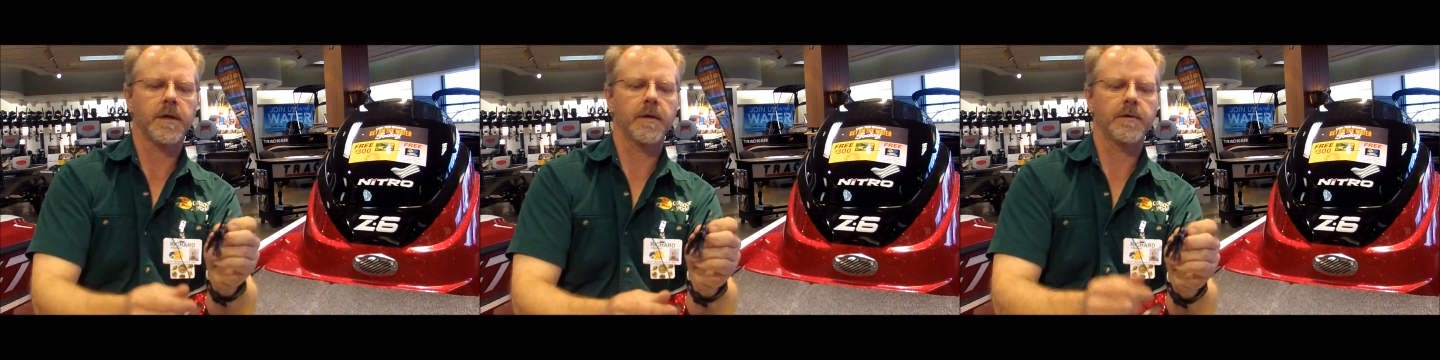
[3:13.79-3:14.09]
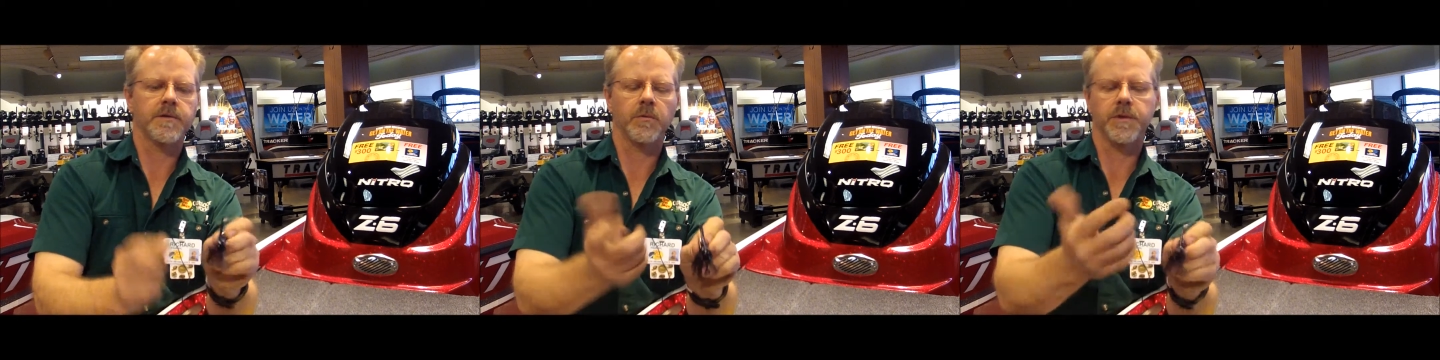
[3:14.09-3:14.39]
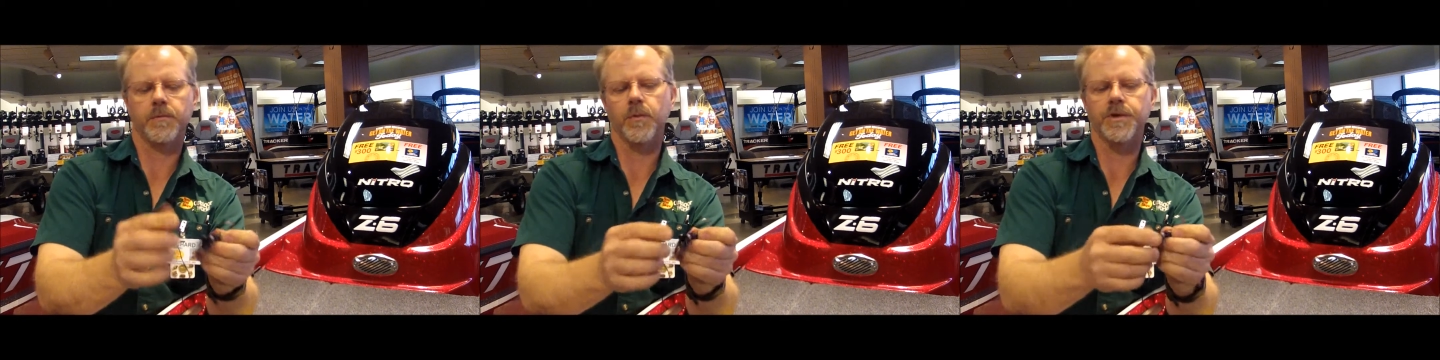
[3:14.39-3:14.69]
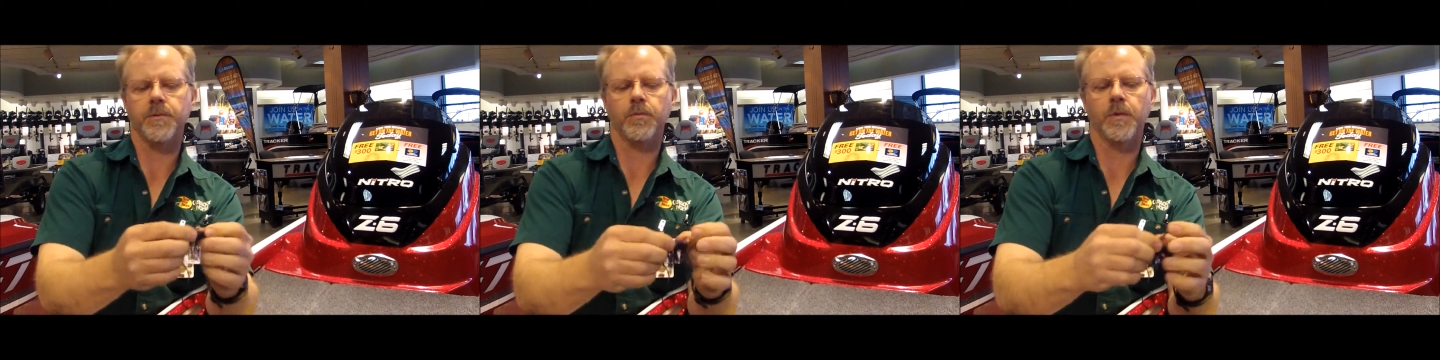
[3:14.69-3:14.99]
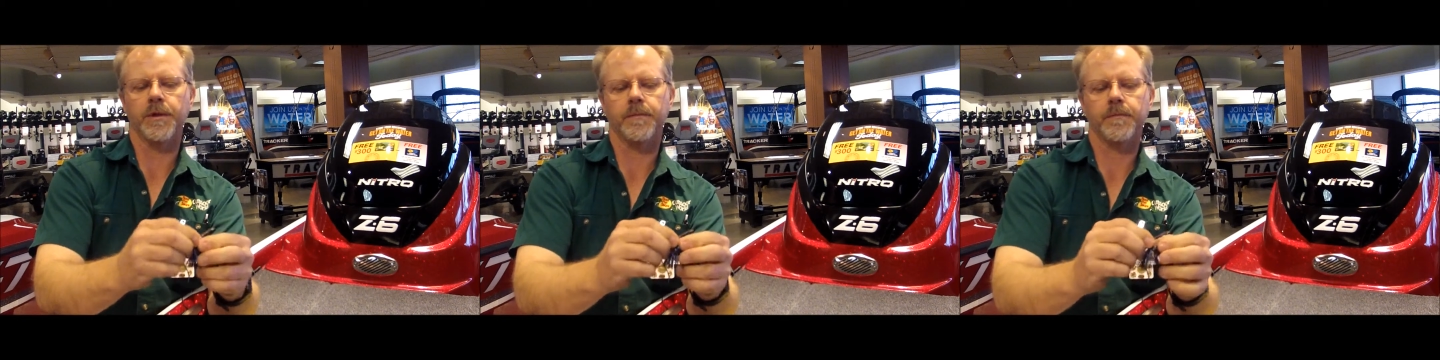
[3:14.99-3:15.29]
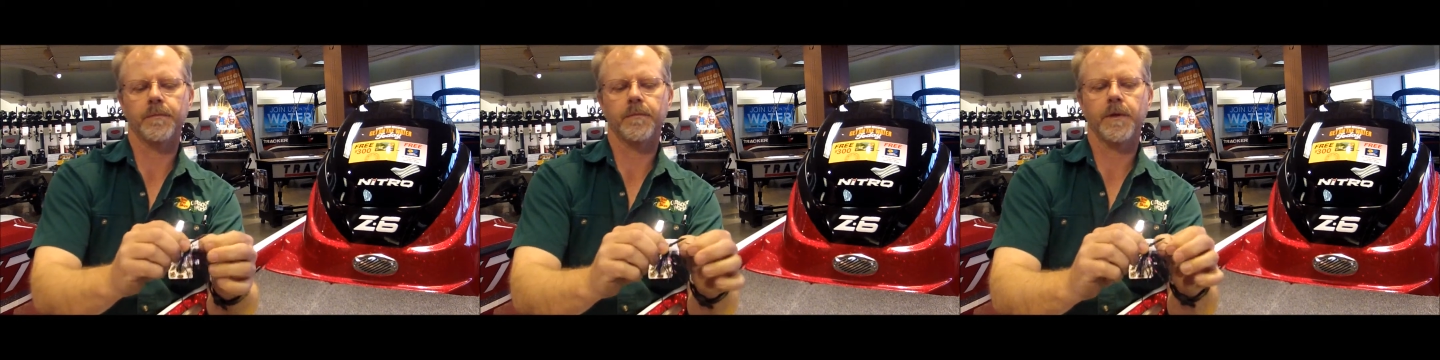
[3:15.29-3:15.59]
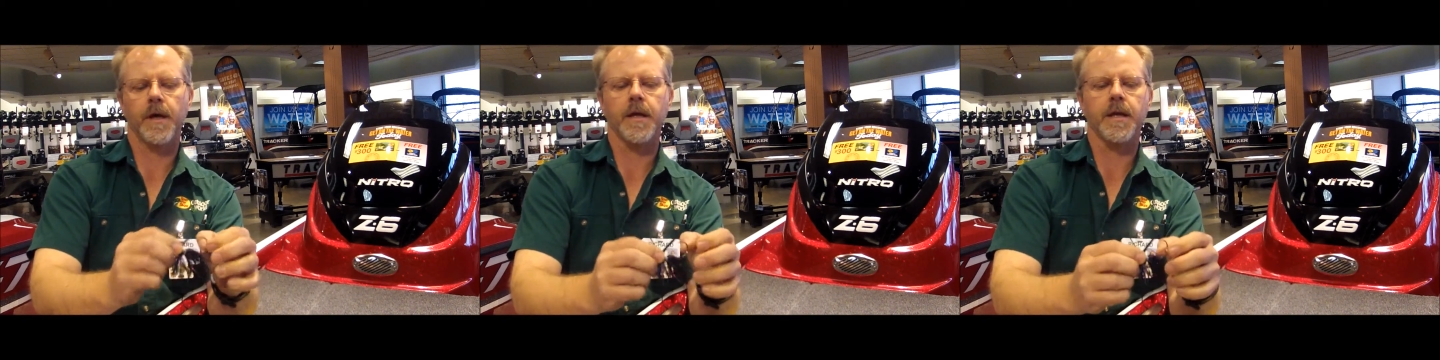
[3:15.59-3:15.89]
So what
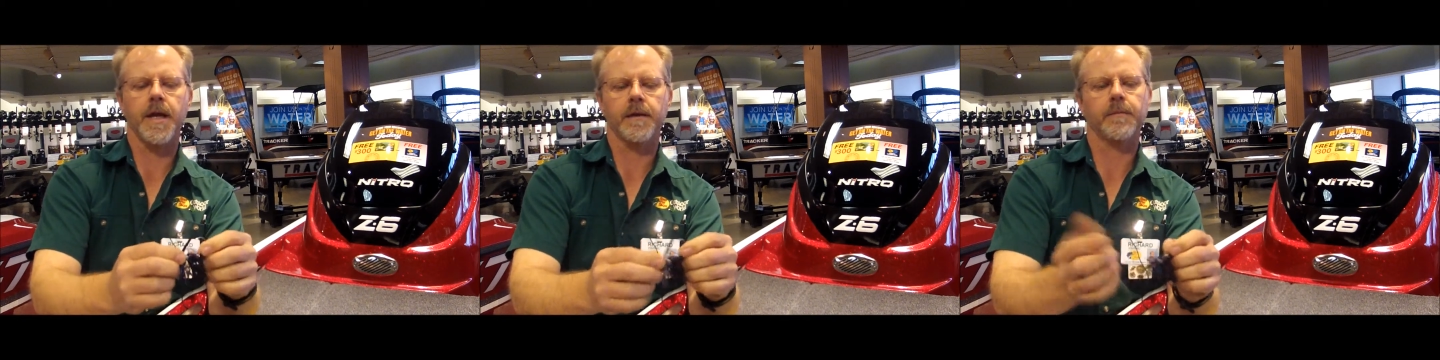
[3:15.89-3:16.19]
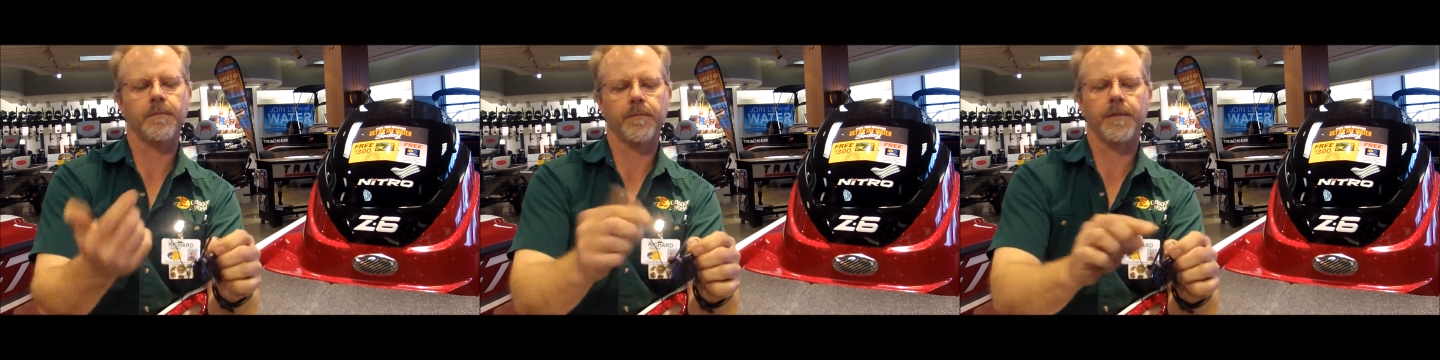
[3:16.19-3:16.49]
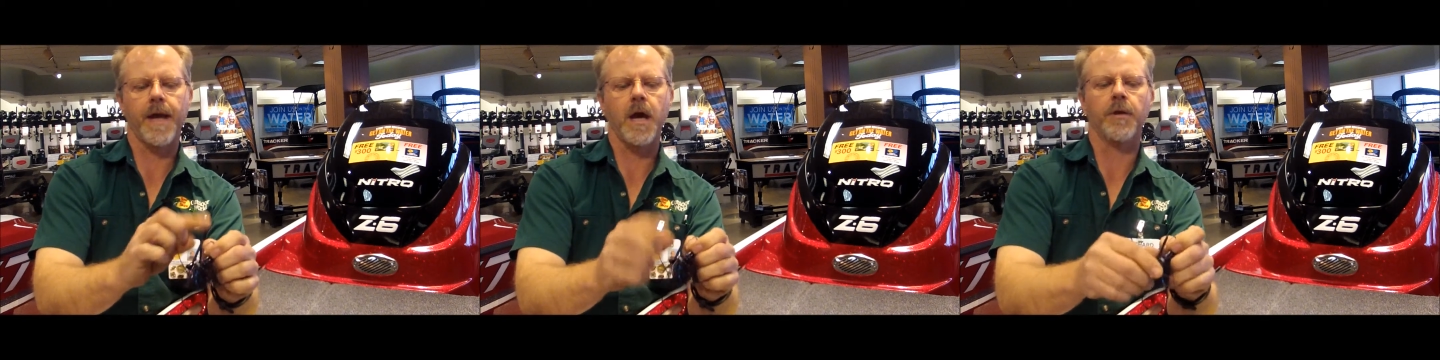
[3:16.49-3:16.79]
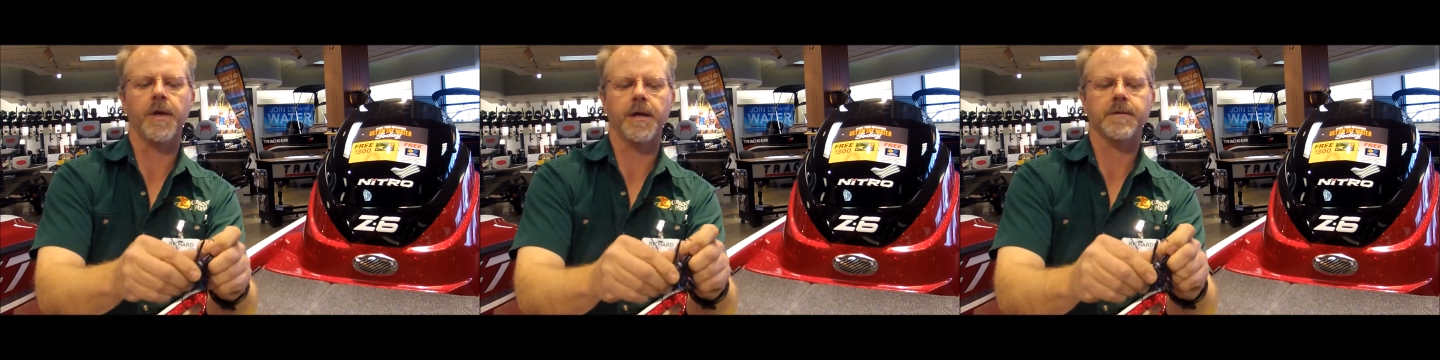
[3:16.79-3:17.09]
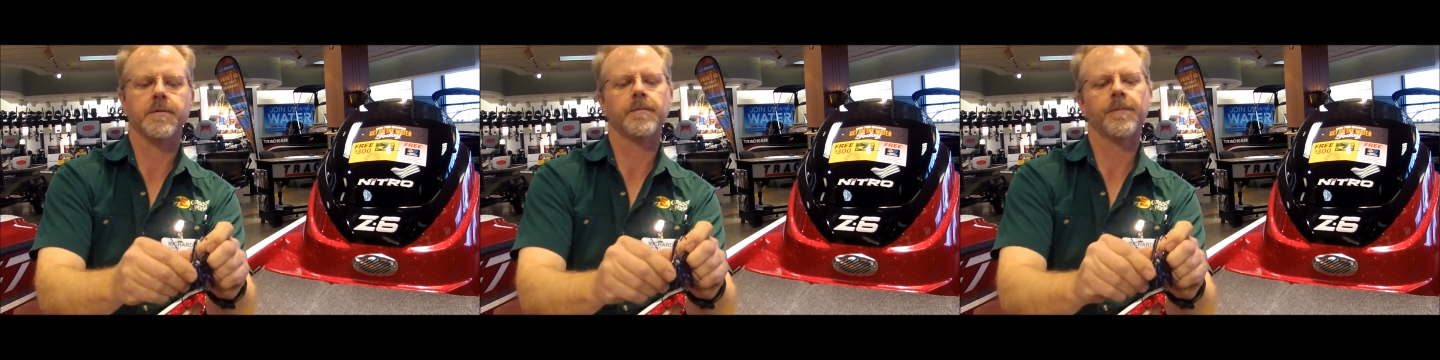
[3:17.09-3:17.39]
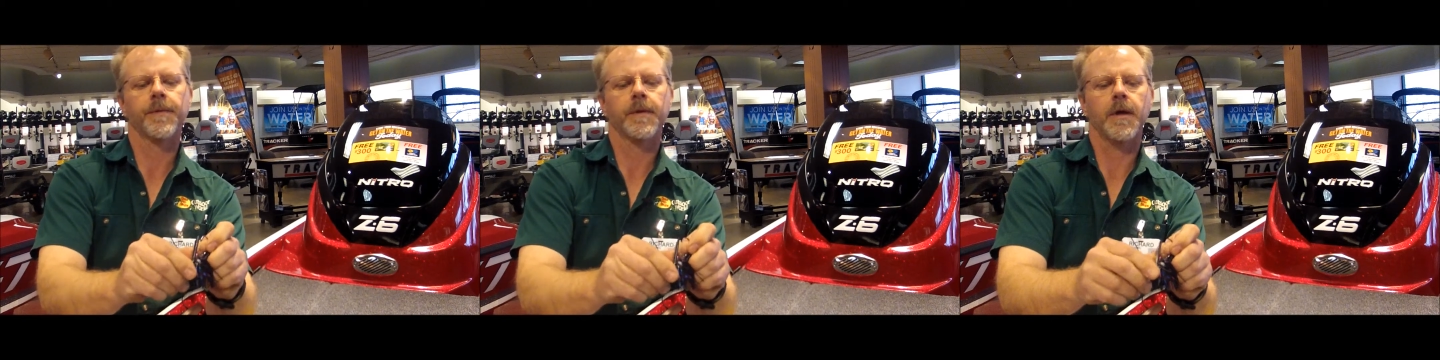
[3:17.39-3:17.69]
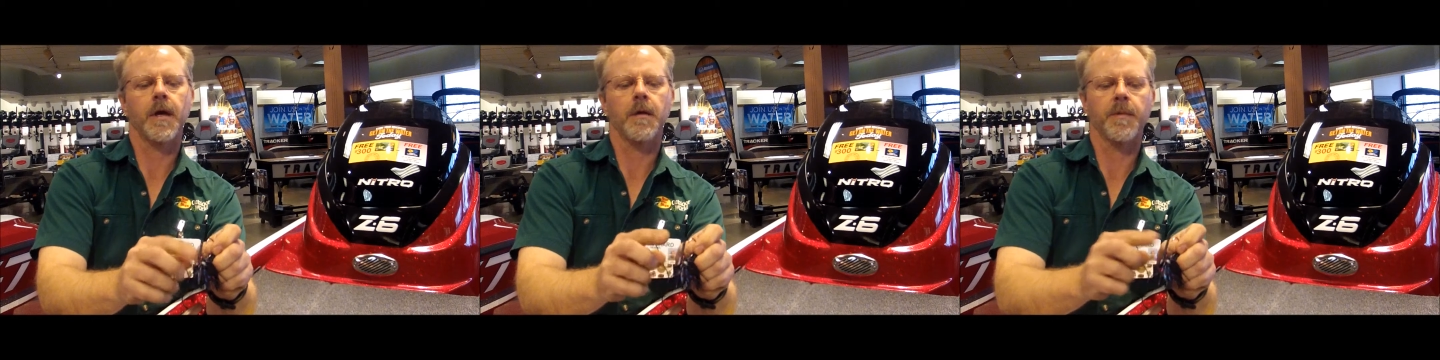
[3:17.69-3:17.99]
cutting that down does,
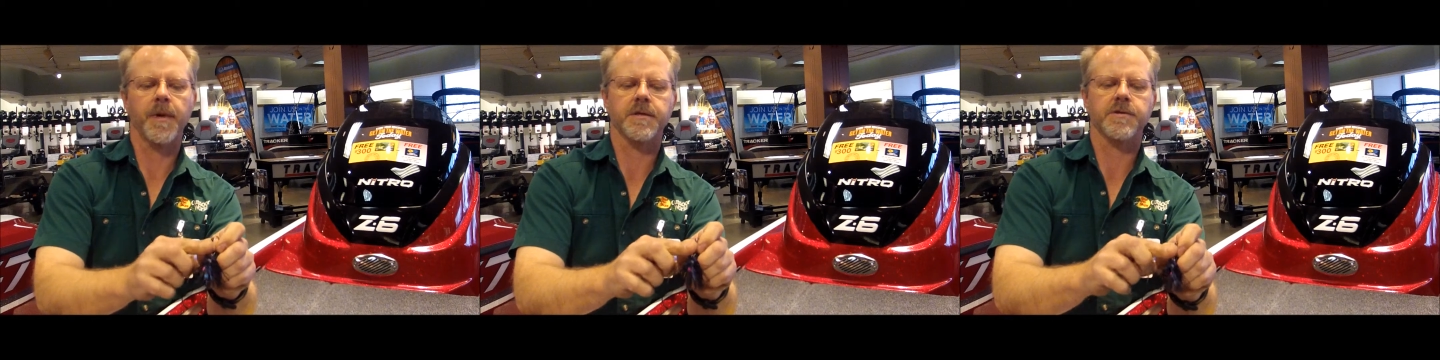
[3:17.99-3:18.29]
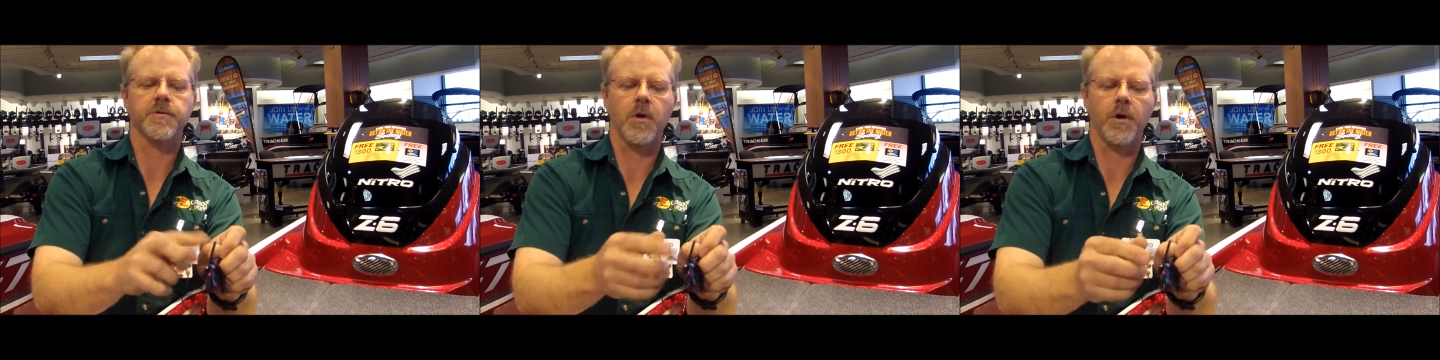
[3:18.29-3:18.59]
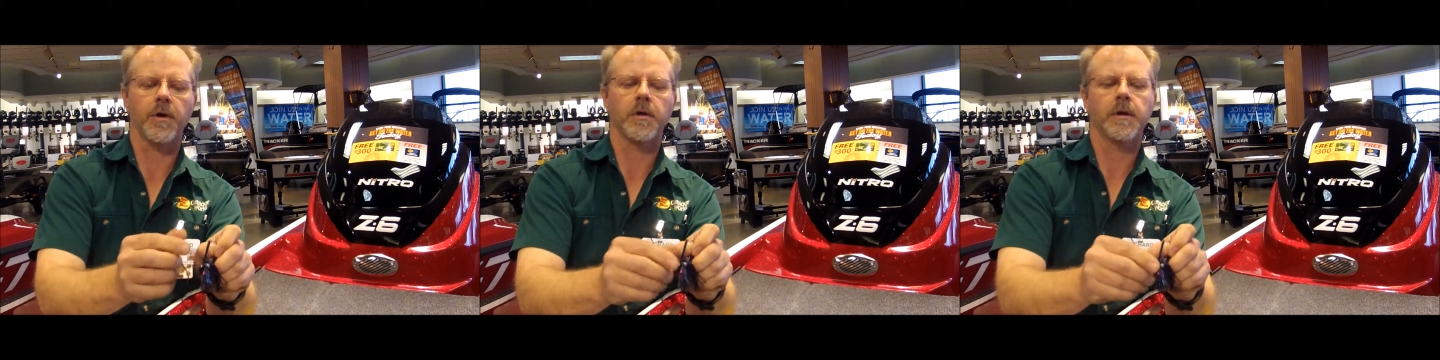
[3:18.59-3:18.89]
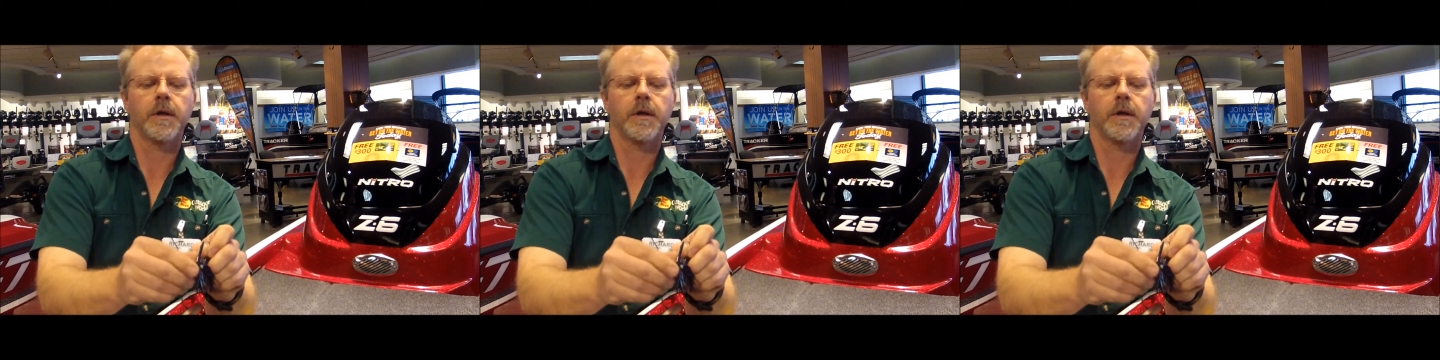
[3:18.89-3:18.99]
it makes it stronger.